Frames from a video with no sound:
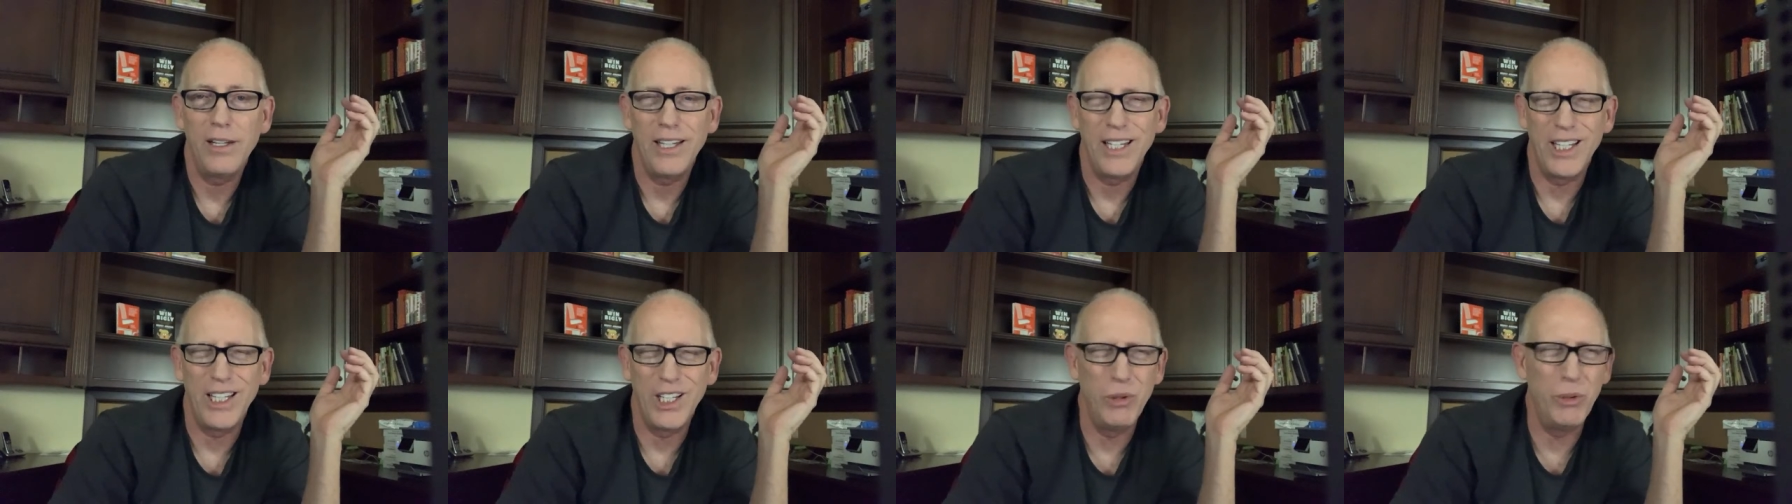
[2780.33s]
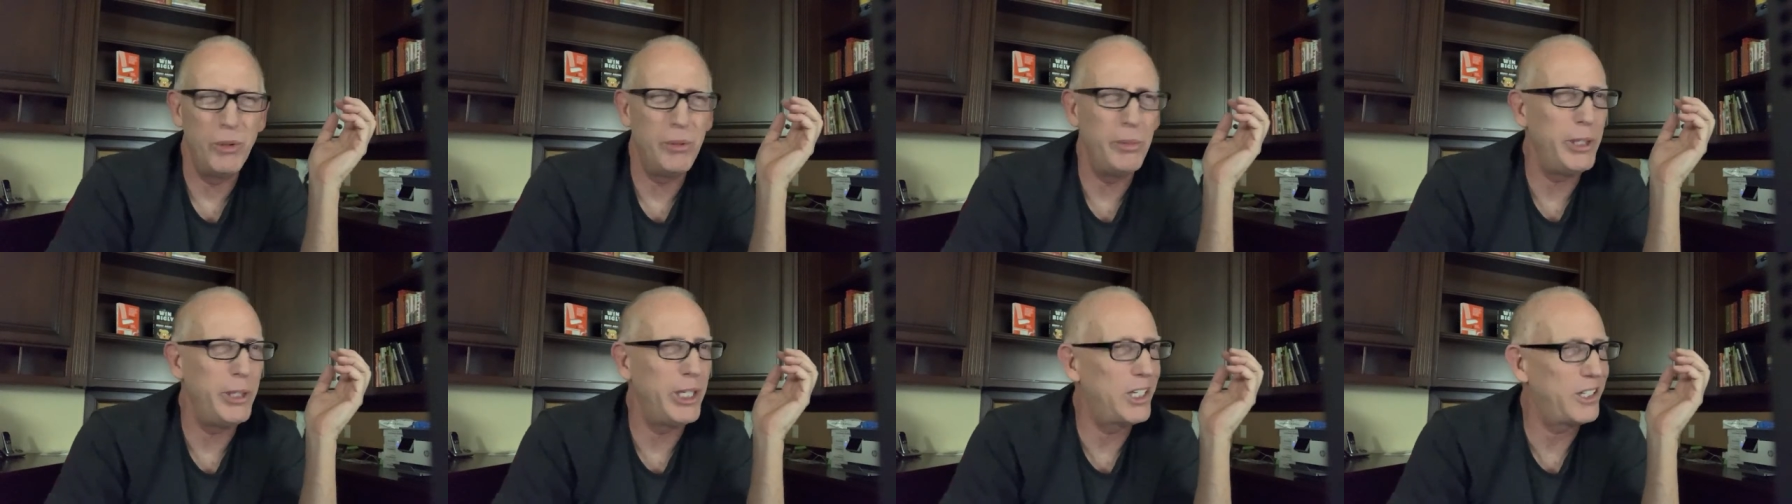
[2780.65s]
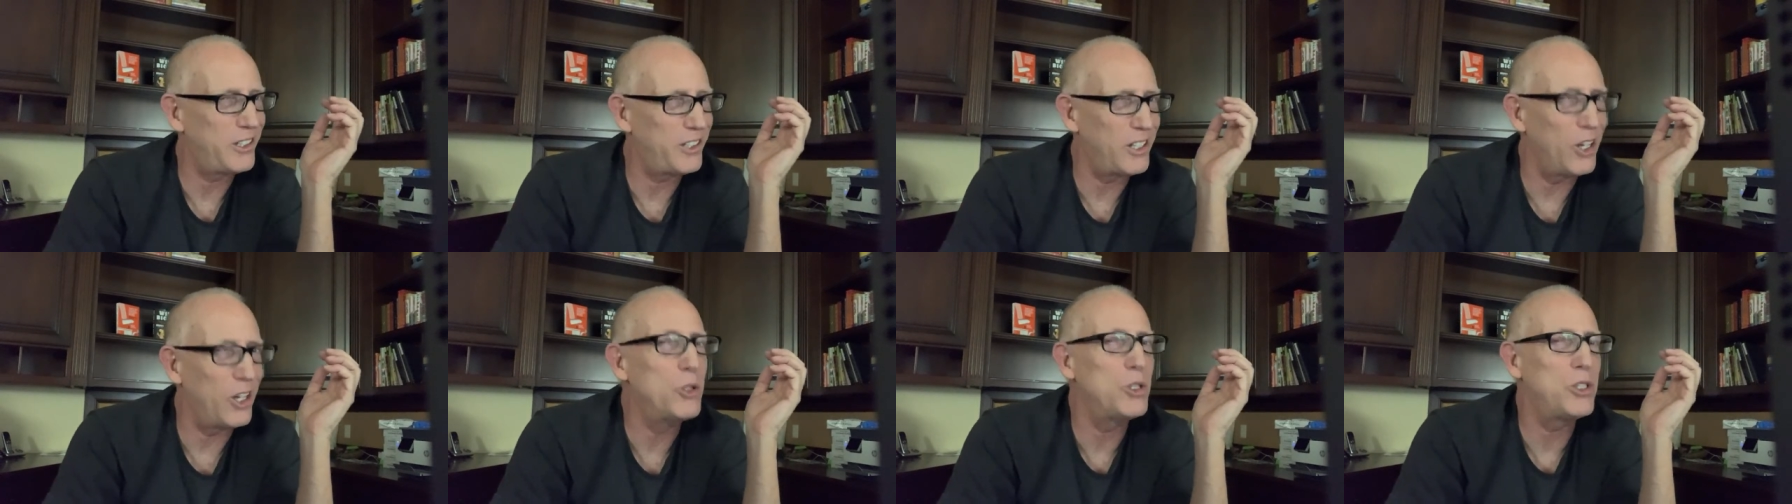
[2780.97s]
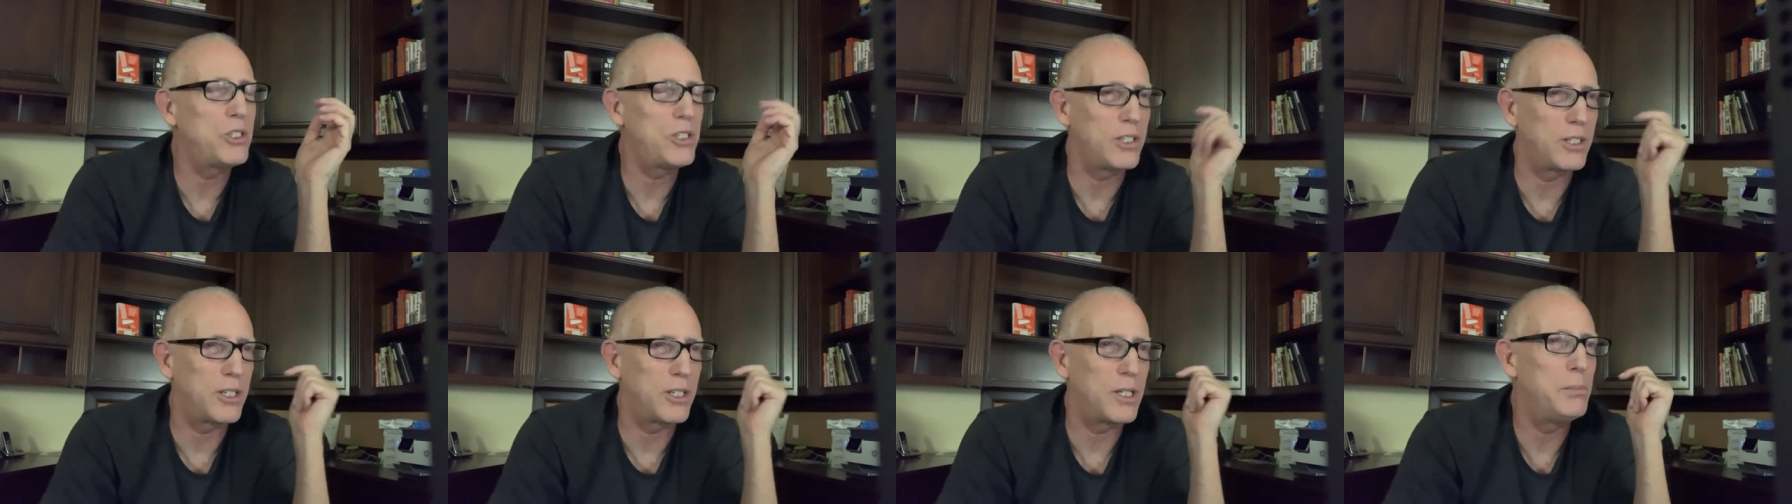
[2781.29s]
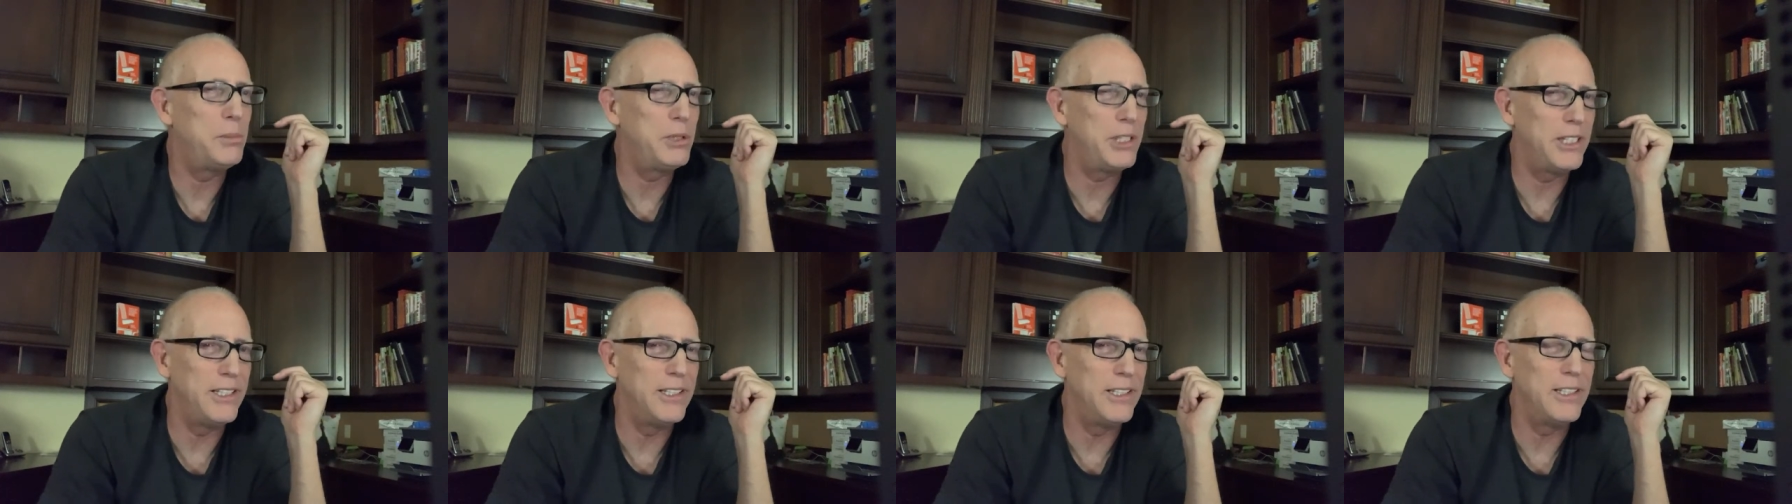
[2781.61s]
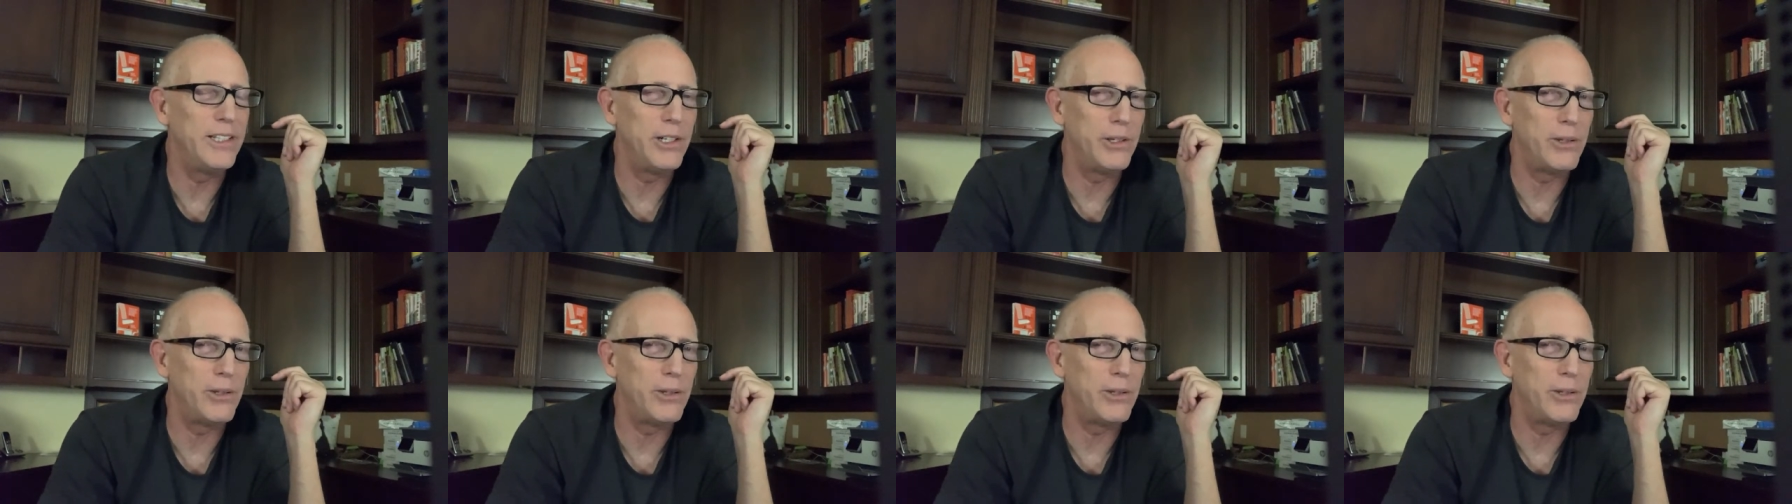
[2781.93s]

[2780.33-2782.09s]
It would be close to completely